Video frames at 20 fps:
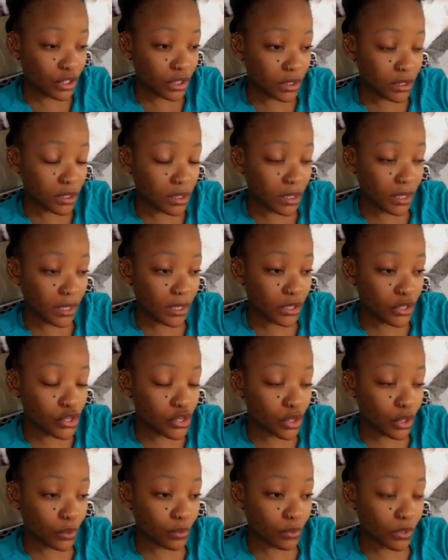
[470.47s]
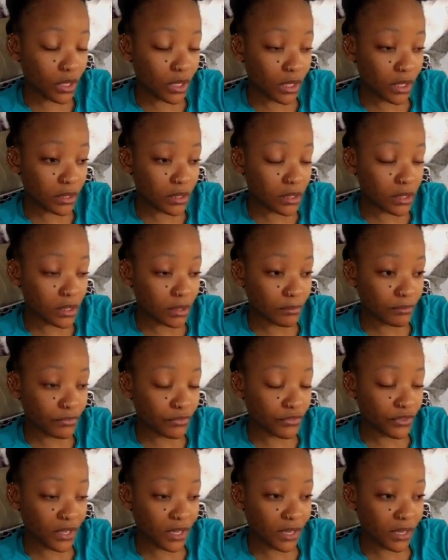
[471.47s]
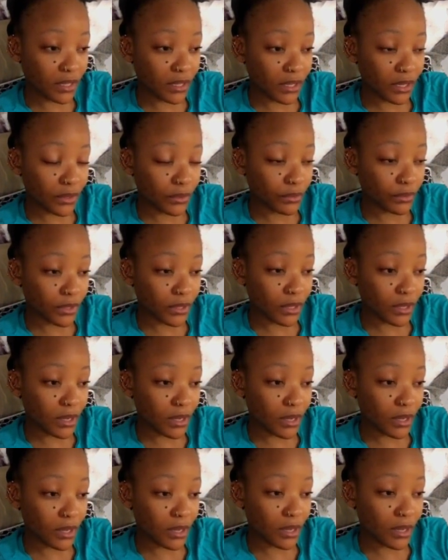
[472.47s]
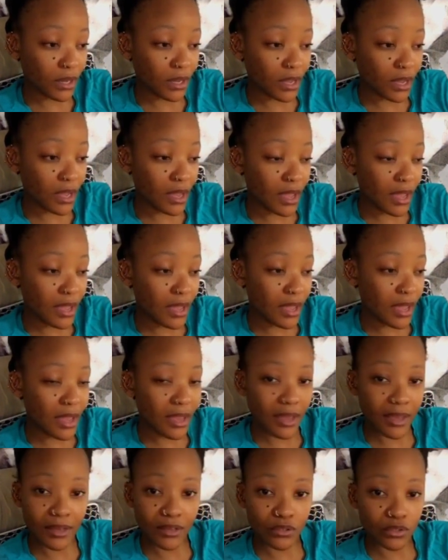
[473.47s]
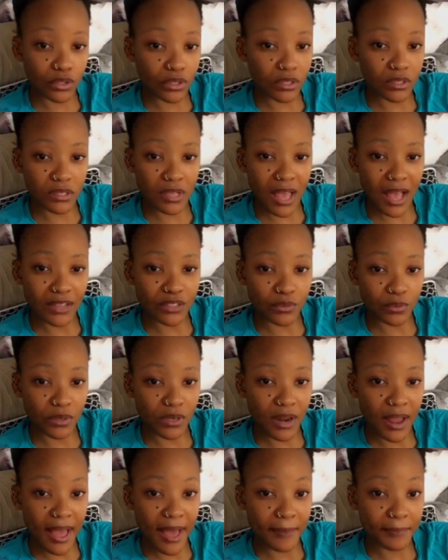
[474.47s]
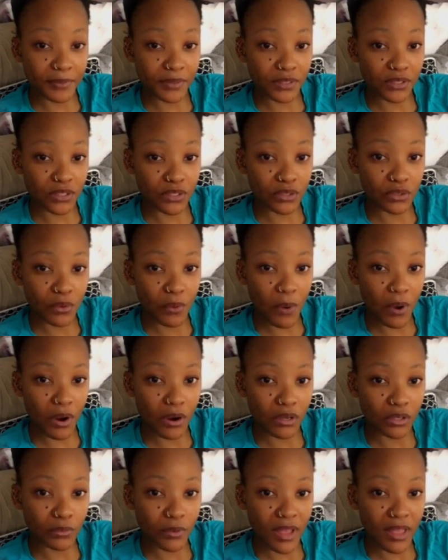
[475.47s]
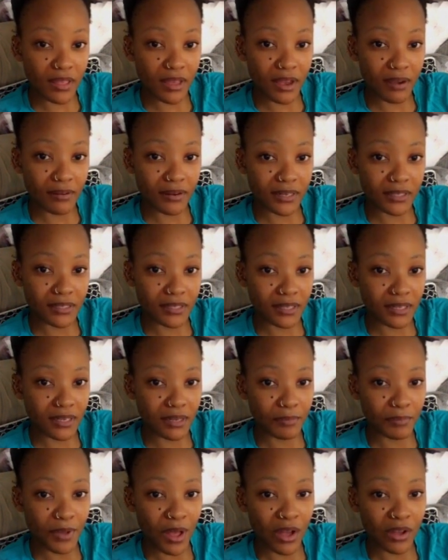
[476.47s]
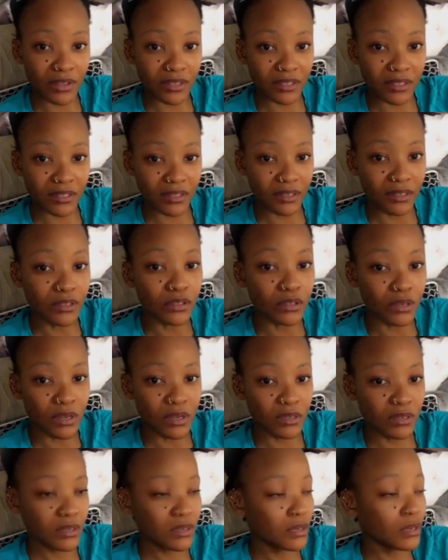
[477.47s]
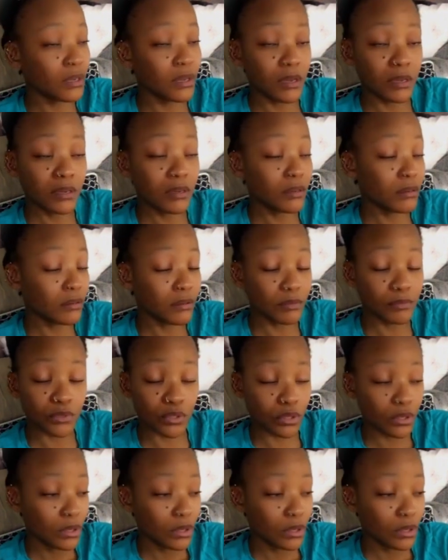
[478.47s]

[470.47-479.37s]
to teach your kids some funny little things, cause that's what happens in the world where there is an apocalypse.